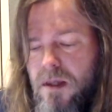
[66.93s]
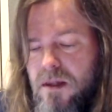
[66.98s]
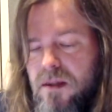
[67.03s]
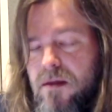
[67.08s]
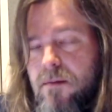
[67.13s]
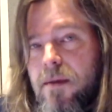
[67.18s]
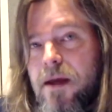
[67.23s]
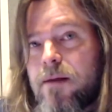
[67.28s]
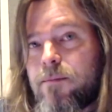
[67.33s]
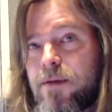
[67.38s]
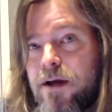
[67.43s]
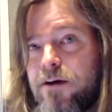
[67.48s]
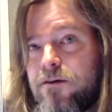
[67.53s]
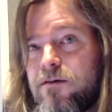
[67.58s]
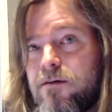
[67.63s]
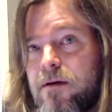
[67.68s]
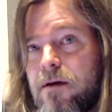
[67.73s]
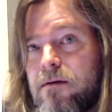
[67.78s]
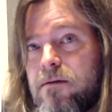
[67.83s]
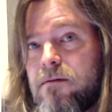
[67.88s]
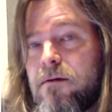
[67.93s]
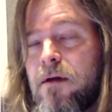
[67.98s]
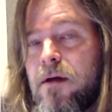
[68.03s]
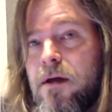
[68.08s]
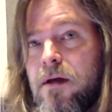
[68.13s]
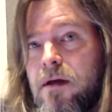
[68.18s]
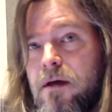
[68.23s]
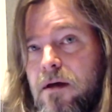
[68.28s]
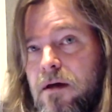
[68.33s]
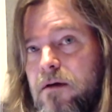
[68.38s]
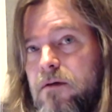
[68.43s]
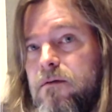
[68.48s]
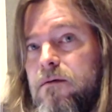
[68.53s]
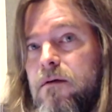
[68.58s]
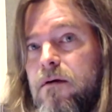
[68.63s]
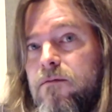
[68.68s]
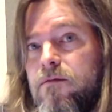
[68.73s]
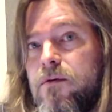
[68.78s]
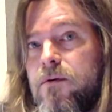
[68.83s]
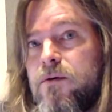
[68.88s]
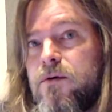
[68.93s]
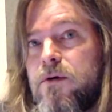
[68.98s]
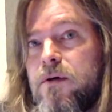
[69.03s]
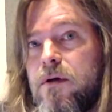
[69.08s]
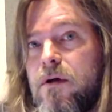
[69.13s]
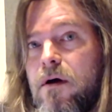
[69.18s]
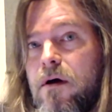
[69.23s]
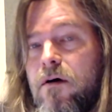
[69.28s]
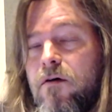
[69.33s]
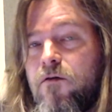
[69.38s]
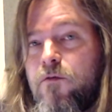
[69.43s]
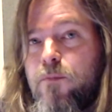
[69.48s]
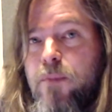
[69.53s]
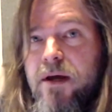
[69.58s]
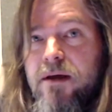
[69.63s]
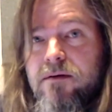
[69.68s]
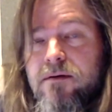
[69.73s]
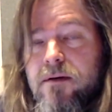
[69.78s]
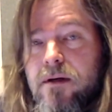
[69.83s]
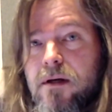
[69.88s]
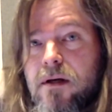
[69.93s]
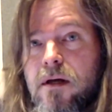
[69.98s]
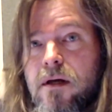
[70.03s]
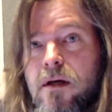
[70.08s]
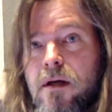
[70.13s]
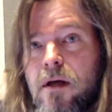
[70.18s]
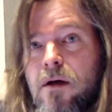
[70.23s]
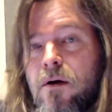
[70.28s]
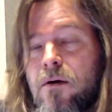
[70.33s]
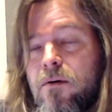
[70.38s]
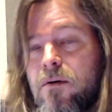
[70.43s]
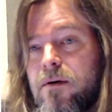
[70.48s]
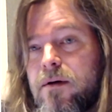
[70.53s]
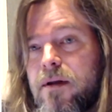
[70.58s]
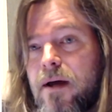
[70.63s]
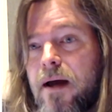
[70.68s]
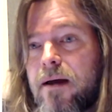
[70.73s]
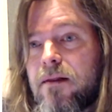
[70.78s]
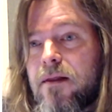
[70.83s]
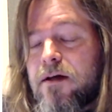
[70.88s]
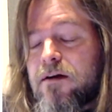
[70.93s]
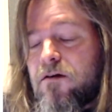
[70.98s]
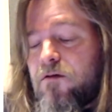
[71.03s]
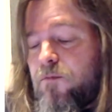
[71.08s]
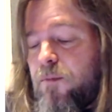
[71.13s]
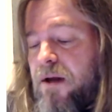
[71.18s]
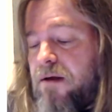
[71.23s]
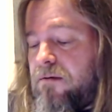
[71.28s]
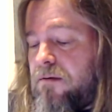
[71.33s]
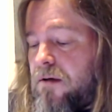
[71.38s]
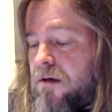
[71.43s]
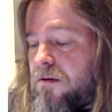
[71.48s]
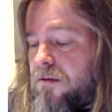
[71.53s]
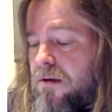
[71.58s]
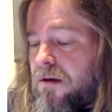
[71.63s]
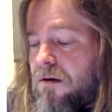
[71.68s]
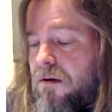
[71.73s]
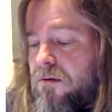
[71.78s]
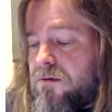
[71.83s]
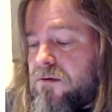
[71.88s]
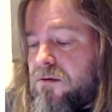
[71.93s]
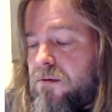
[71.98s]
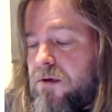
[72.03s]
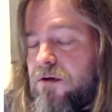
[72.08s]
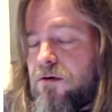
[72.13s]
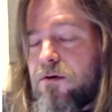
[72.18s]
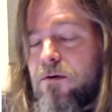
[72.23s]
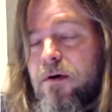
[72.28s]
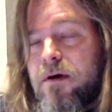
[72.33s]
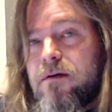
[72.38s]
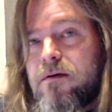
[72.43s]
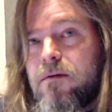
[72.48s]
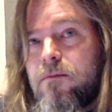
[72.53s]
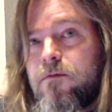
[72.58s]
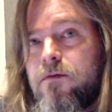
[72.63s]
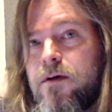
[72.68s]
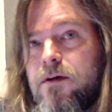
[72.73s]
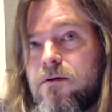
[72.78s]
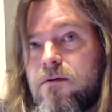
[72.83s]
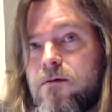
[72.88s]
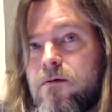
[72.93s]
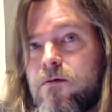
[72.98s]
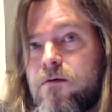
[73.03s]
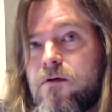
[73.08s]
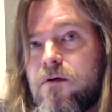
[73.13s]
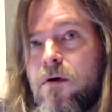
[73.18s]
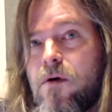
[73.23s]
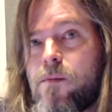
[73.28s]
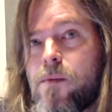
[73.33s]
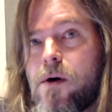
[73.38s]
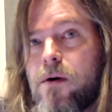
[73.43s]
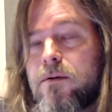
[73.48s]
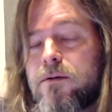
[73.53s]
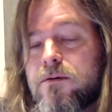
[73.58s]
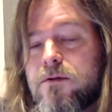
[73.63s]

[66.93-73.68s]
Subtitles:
The man page says it's a version of BASIC, or a dialect of BASIC, that also integrates some features of Snowball.